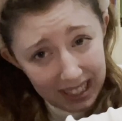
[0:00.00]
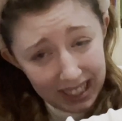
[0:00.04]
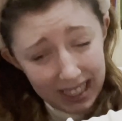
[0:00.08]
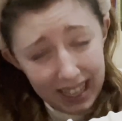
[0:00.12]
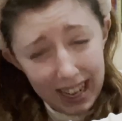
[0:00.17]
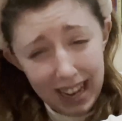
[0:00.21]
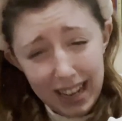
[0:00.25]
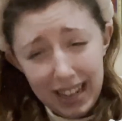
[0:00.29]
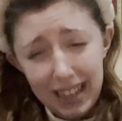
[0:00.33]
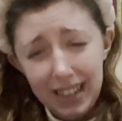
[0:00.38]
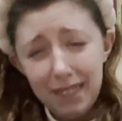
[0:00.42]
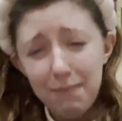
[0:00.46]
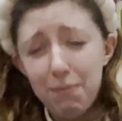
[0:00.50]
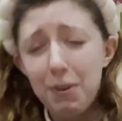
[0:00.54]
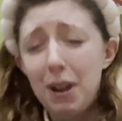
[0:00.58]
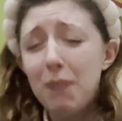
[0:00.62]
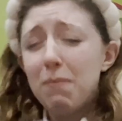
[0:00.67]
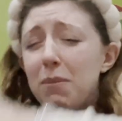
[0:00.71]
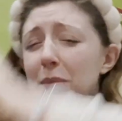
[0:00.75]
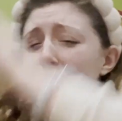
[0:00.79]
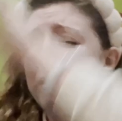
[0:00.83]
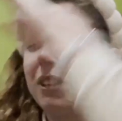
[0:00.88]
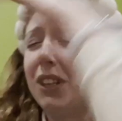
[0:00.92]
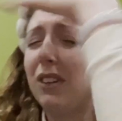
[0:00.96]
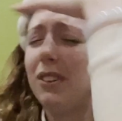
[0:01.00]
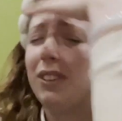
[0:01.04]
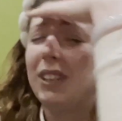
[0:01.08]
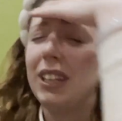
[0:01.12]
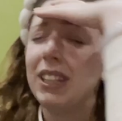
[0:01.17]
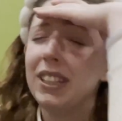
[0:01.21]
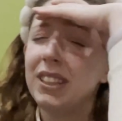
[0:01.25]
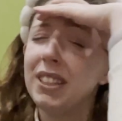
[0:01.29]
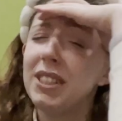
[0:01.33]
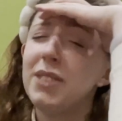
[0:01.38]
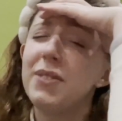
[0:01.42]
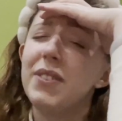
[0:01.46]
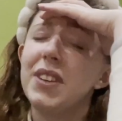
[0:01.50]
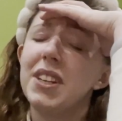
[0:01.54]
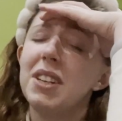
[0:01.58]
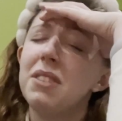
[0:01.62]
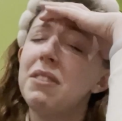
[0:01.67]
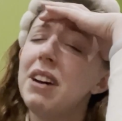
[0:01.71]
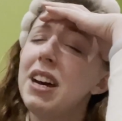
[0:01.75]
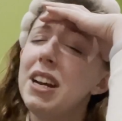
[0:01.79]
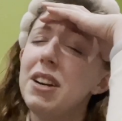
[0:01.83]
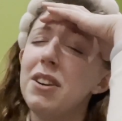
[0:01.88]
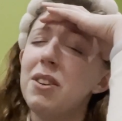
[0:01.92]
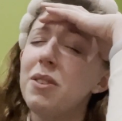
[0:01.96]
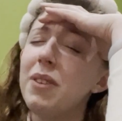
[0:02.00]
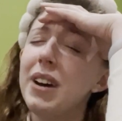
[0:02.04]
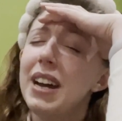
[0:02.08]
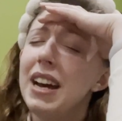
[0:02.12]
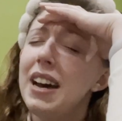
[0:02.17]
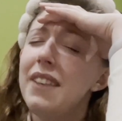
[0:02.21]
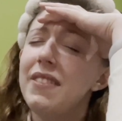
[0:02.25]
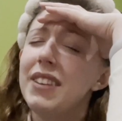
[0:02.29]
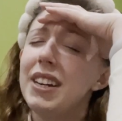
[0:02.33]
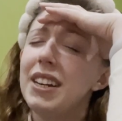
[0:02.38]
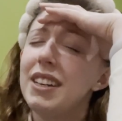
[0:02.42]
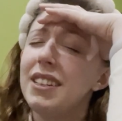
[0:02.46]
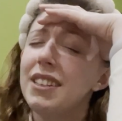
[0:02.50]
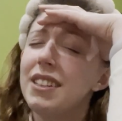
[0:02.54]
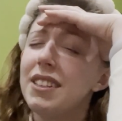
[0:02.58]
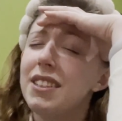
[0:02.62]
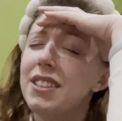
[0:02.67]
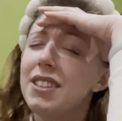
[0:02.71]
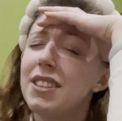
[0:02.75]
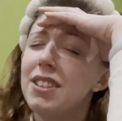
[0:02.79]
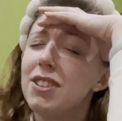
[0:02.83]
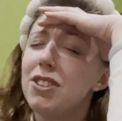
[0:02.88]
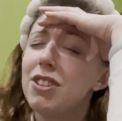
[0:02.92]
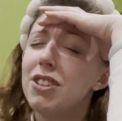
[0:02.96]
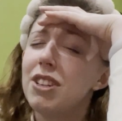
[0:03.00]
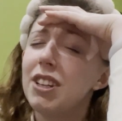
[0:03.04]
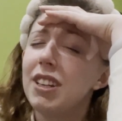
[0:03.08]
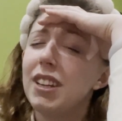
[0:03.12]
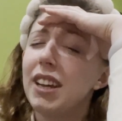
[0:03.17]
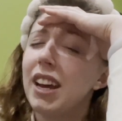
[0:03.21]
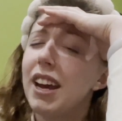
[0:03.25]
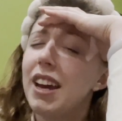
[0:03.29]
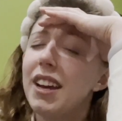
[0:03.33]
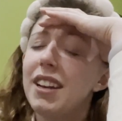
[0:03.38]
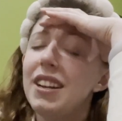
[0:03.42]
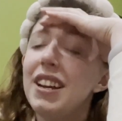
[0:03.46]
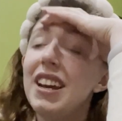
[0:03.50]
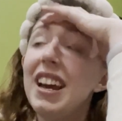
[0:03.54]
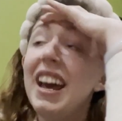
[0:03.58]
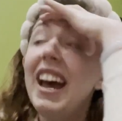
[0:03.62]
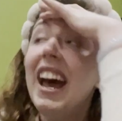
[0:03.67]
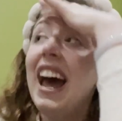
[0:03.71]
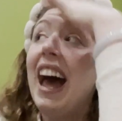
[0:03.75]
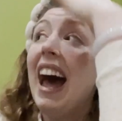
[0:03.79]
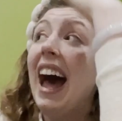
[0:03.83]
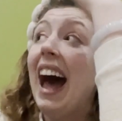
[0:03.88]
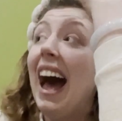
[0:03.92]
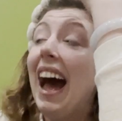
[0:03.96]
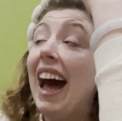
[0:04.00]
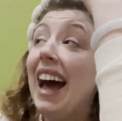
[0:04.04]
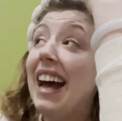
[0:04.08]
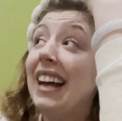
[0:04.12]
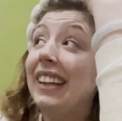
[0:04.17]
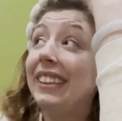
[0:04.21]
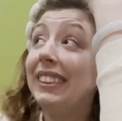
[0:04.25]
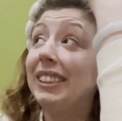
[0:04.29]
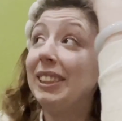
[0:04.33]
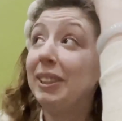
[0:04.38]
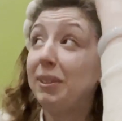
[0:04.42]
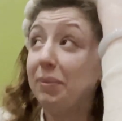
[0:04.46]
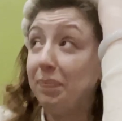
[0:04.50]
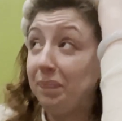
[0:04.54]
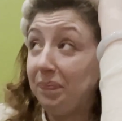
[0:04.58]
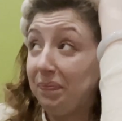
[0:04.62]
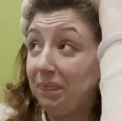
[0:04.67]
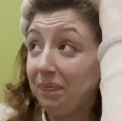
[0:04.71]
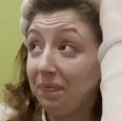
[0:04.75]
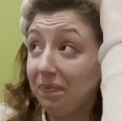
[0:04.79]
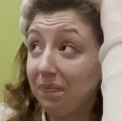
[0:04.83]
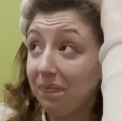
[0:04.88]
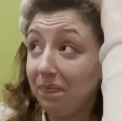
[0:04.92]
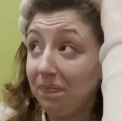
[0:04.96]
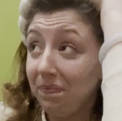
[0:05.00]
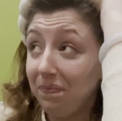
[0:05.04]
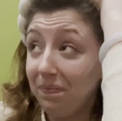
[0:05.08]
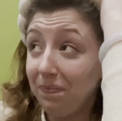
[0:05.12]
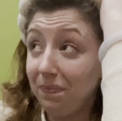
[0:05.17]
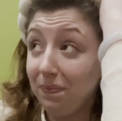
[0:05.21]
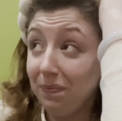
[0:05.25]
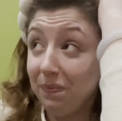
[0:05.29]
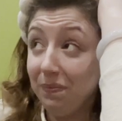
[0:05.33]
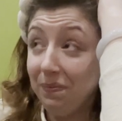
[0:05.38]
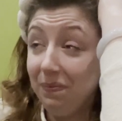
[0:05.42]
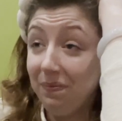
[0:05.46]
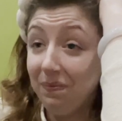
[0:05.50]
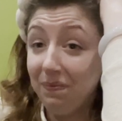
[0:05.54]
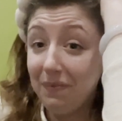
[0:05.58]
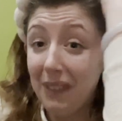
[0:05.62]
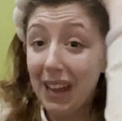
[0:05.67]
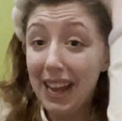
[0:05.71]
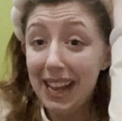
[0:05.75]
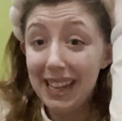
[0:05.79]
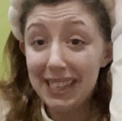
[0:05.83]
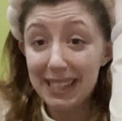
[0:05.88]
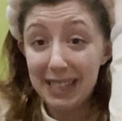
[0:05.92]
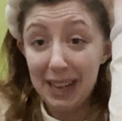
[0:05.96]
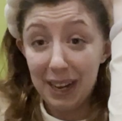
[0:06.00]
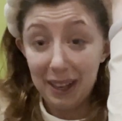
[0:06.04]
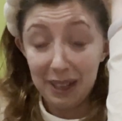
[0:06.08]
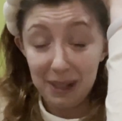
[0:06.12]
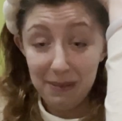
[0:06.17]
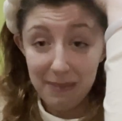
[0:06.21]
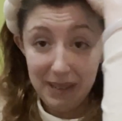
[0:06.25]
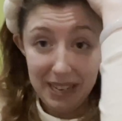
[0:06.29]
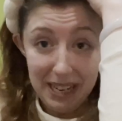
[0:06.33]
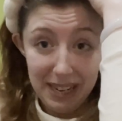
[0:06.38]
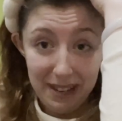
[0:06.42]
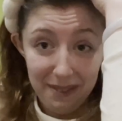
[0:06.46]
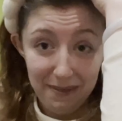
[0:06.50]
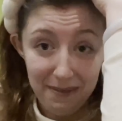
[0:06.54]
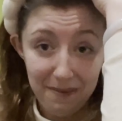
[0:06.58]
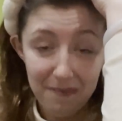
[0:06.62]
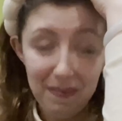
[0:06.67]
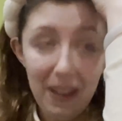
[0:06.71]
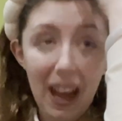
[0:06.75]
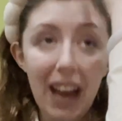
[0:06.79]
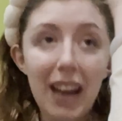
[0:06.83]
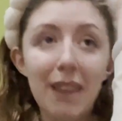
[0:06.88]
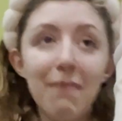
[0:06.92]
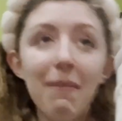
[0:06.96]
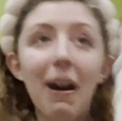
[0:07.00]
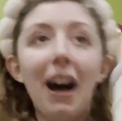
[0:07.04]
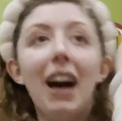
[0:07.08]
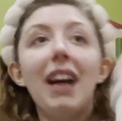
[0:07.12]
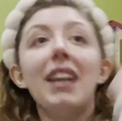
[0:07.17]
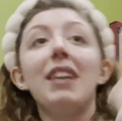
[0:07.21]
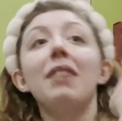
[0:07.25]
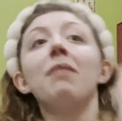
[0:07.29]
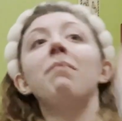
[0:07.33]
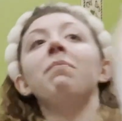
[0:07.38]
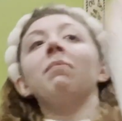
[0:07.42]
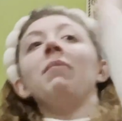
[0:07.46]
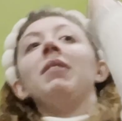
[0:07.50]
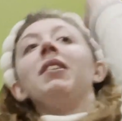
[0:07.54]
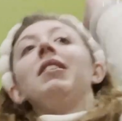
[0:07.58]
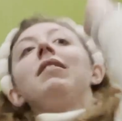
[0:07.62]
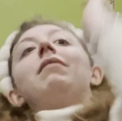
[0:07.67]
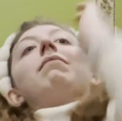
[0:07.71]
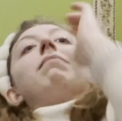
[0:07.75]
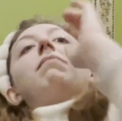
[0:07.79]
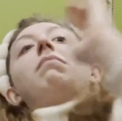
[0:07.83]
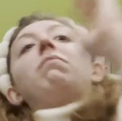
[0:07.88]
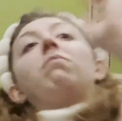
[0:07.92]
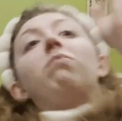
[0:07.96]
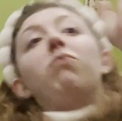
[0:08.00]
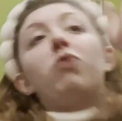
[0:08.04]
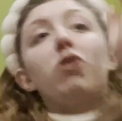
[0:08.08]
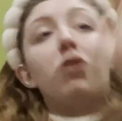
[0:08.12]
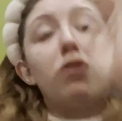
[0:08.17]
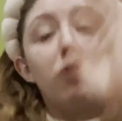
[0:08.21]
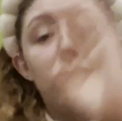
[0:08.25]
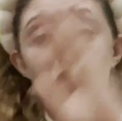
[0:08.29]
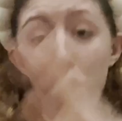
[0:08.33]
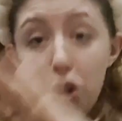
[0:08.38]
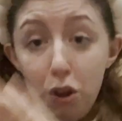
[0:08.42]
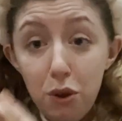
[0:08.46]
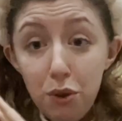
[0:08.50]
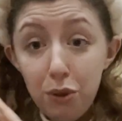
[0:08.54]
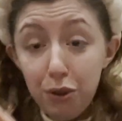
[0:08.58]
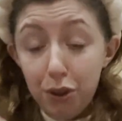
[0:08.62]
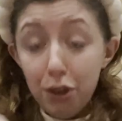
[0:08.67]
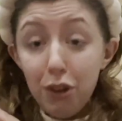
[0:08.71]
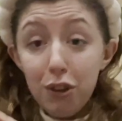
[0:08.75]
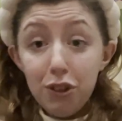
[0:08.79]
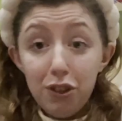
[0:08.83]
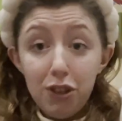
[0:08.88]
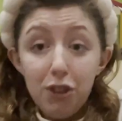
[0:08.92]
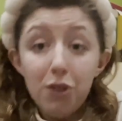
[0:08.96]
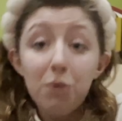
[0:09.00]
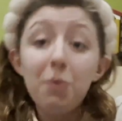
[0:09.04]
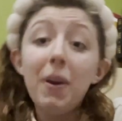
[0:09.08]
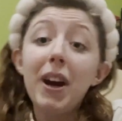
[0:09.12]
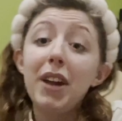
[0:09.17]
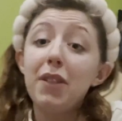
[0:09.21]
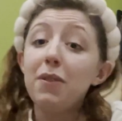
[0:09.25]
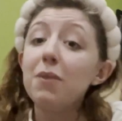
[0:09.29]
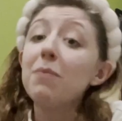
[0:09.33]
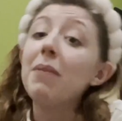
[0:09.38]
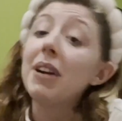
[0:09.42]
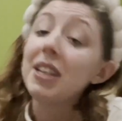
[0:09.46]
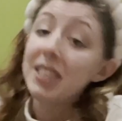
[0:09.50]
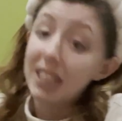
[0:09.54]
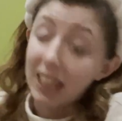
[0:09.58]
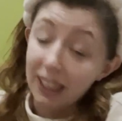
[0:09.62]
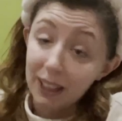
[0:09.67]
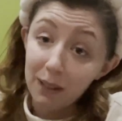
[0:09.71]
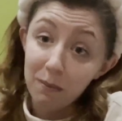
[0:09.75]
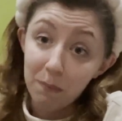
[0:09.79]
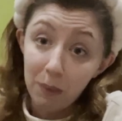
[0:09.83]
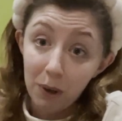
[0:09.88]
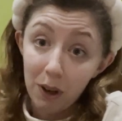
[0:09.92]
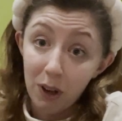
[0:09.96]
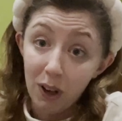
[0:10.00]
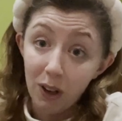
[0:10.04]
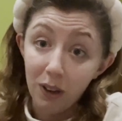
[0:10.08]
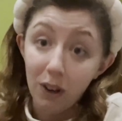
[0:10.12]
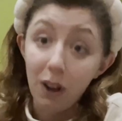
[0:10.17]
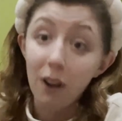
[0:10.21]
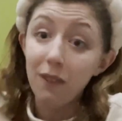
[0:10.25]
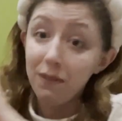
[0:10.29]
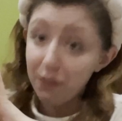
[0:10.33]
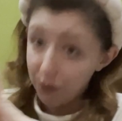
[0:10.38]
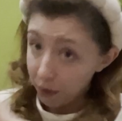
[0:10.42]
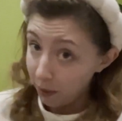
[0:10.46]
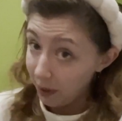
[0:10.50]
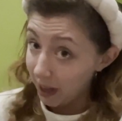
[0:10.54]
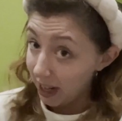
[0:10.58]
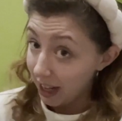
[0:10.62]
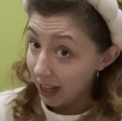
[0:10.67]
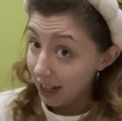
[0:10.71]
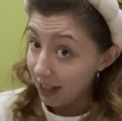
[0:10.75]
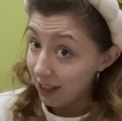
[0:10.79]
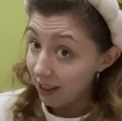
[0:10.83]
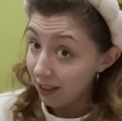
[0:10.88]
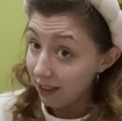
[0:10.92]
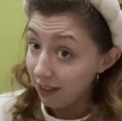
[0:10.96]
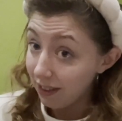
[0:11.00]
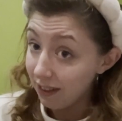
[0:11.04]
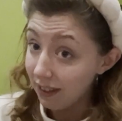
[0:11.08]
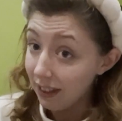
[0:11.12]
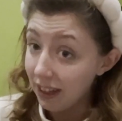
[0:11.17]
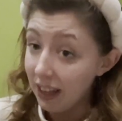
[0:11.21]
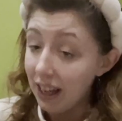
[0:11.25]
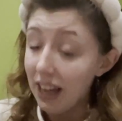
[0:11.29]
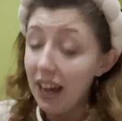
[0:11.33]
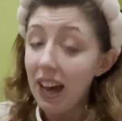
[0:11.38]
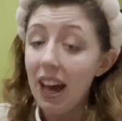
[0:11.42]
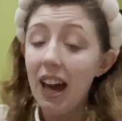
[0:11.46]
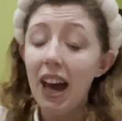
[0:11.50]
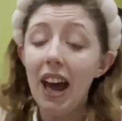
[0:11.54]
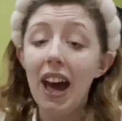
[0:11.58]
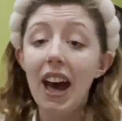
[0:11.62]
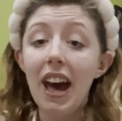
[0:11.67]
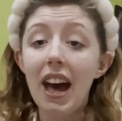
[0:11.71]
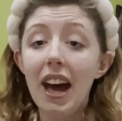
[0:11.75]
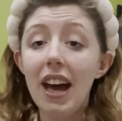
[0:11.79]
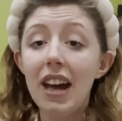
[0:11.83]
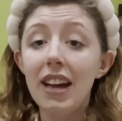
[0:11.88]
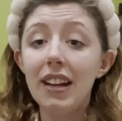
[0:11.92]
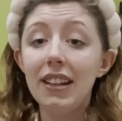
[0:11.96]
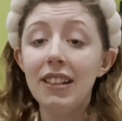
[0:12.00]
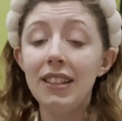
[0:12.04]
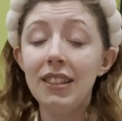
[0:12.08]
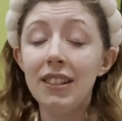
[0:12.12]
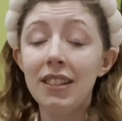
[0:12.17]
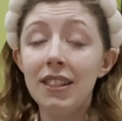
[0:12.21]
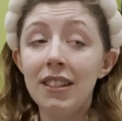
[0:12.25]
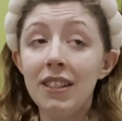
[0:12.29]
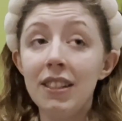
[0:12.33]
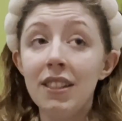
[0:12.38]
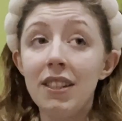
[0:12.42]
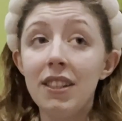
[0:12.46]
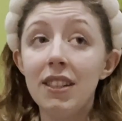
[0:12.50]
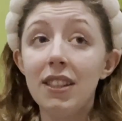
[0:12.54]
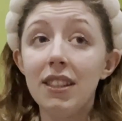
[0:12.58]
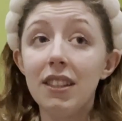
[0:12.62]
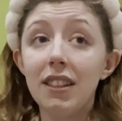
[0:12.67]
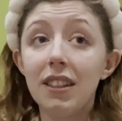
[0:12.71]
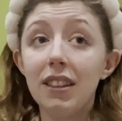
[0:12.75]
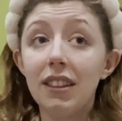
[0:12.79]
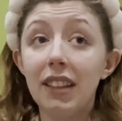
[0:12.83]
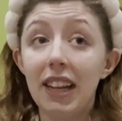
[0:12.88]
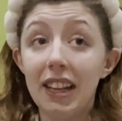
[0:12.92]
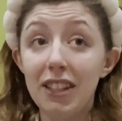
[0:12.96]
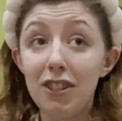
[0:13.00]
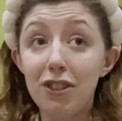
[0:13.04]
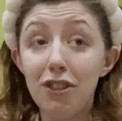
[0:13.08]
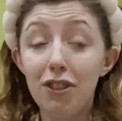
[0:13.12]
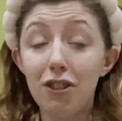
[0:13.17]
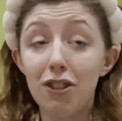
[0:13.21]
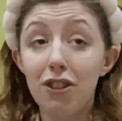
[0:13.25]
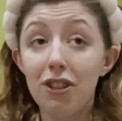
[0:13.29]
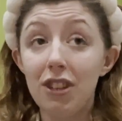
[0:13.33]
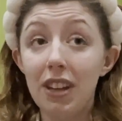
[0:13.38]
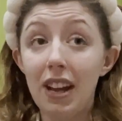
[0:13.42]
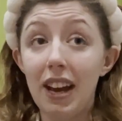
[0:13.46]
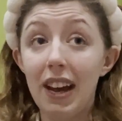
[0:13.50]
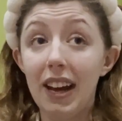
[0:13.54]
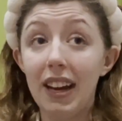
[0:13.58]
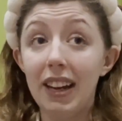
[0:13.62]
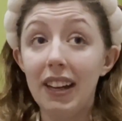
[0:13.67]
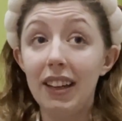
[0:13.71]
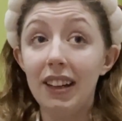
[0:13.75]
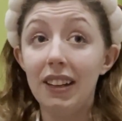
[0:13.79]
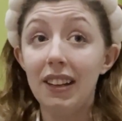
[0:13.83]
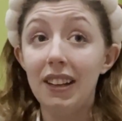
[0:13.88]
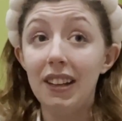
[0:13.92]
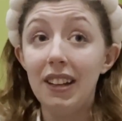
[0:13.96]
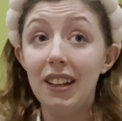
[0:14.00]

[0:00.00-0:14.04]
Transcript: stated, probably early in this video. I don't know, I haven't edited this shit yet. And it's not gonna be enough. I am 2/3 of the way through my second ball of 3. And let's just say,